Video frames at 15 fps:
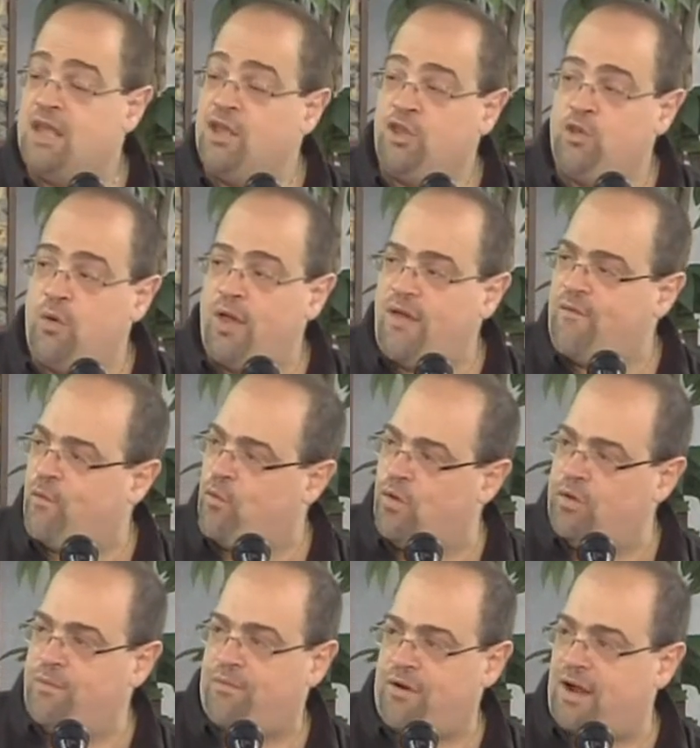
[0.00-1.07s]
You have
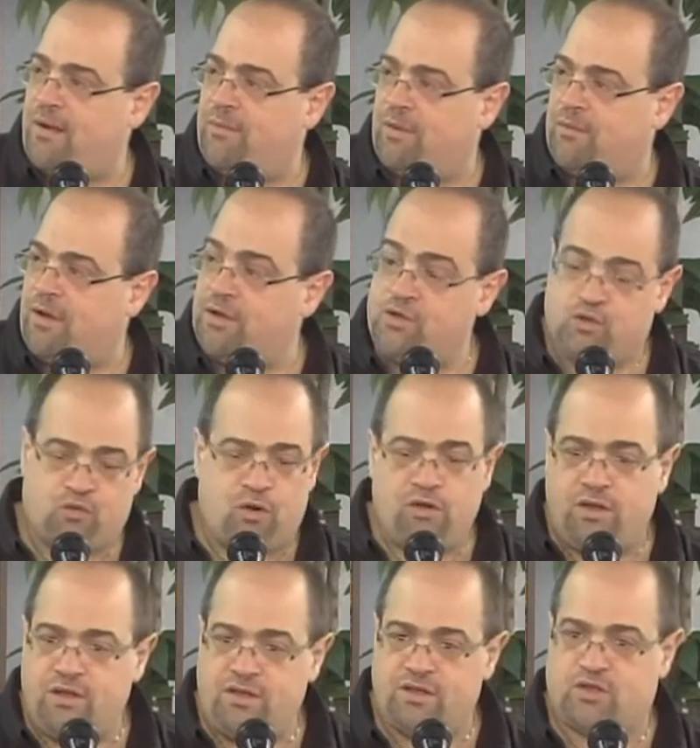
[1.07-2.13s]
one problem, a
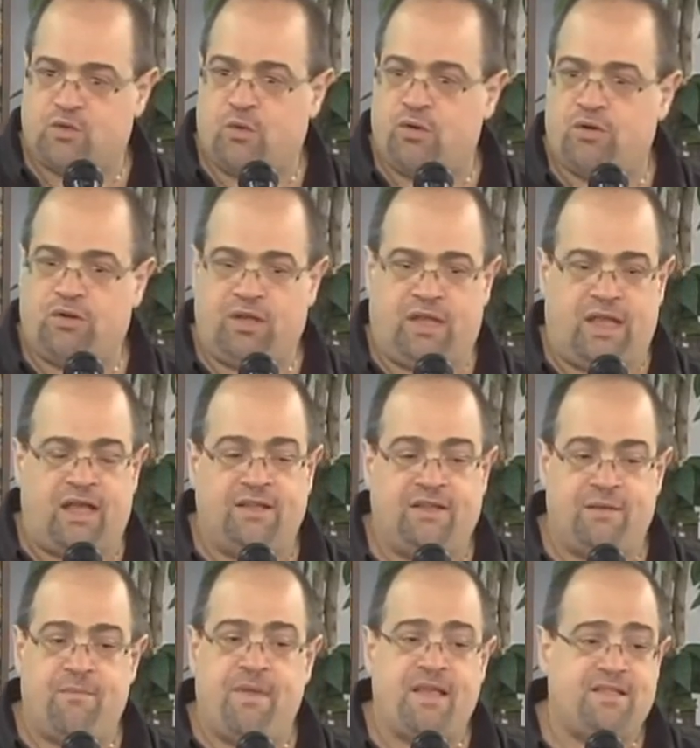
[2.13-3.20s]
drunken disorderly, a
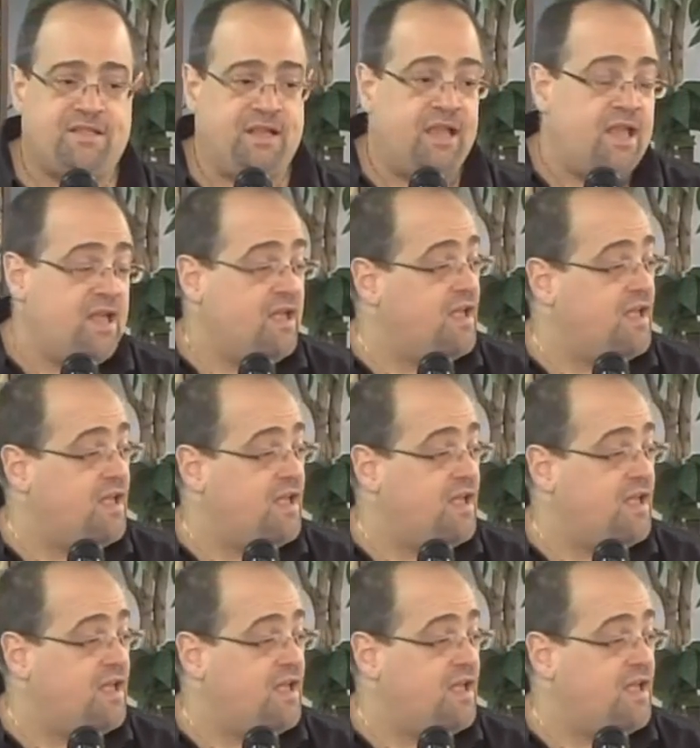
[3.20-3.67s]
domestic.